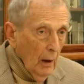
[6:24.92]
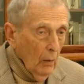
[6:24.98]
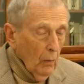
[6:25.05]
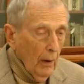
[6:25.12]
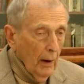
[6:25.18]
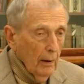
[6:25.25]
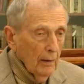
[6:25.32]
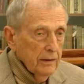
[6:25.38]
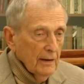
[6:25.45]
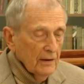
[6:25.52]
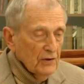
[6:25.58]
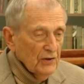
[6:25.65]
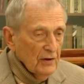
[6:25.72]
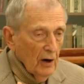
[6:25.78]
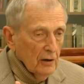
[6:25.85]
Well,
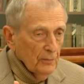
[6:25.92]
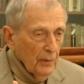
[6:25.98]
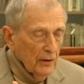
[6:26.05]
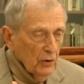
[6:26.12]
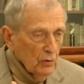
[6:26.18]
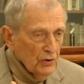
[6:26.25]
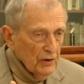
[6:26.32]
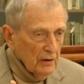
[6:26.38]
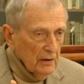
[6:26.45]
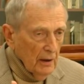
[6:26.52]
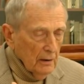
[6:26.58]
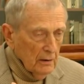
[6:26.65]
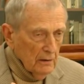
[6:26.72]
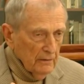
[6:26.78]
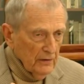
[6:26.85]
let's start by using a
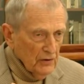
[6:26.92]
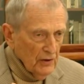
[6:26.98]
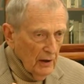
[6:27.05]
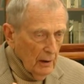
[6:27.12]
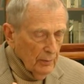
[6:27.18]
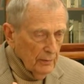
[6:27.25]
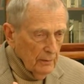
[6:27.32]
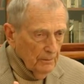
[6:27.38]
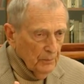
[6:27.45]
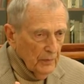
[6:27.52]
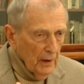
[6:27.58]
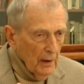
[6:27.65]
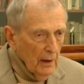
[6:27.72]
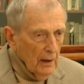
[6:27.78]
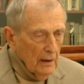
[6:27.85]
negative example.
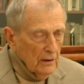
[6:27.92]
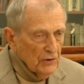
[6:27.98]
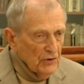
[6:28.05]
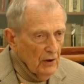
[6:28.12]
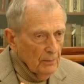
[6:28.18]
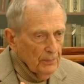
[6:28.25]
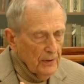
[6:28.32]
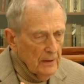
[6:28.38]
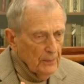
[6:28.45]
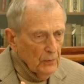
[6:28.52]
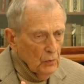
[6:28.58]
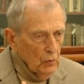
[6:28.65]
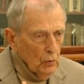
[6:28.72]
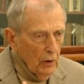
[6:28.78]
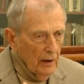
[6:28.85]
Some
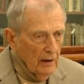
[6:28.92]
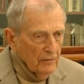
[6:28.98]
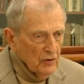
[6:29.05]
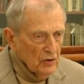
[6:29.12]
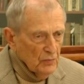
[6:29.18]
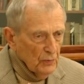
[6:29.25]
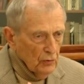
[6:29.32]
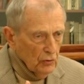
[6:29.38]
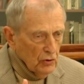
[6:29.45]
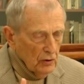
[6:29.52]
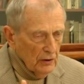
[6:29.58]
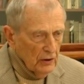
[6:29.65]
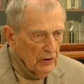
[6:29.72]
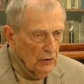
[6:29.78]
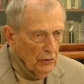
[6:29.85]
people who have
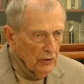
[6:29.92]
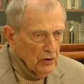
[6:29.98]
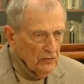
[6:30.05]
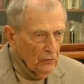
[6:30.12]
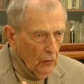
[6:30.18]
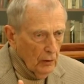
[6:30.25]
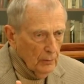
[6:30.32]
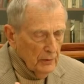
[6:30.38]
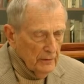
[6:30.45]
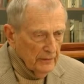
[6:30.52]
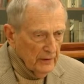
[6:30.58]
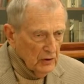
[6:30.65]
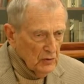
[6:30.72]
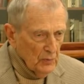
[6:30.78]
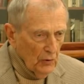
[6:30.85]
spiritually transformative
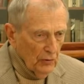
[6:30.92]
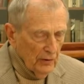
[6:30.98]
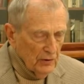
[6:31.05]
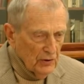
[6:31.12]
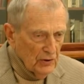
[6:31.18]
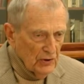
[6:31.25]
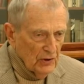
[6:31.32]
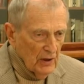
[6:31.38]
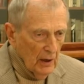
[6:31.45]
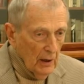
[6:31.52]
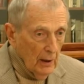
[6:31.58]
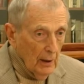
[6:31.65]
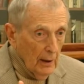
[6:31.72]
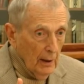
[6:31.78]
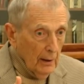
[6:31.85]
experiences
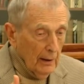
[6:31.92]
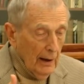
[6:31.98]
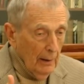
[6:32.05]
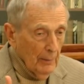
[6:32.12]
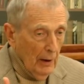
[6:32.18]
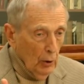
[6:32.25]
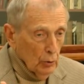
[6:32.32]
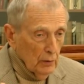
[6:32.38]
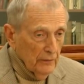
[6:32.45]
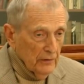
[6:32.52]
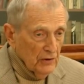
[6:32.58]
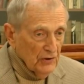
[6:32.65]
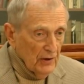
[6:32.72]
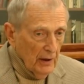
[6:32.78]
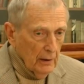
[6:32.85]
come out of
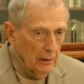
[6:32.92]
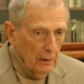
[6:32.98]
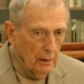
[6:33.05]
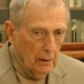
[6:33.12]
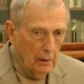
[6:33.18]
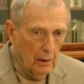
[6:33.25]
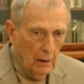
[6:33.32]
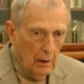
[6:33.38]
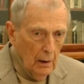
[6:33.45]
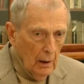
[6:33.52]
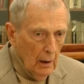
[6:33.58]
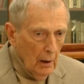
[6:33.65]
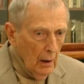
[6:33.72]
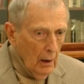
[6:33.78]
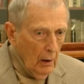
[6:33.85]
it saying,
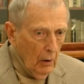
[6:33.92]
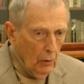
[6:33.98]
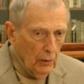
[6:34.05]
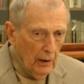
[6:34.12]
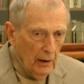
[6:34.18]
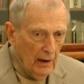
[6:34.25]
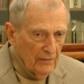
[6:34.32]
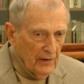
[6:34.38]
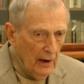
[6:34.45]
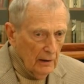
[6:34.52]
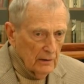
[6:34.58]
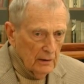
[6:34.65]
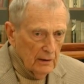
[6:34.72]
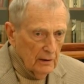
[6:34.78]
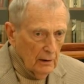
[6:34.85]
okay, I've
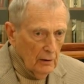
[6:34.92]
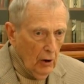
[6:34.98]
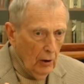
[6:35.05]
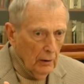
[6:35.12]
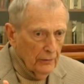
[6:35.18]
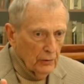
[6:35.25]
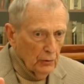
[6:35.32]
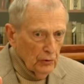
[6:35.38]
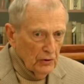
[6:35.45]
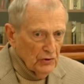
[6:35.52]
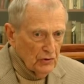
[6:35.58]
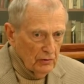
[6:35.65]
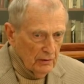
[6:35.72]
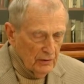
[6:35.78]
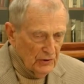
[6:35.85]
got to kill all the
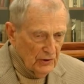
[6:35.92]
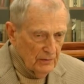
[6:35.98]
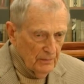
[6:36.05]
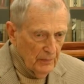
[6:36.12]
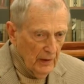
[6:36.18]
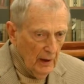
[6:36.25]
Christians.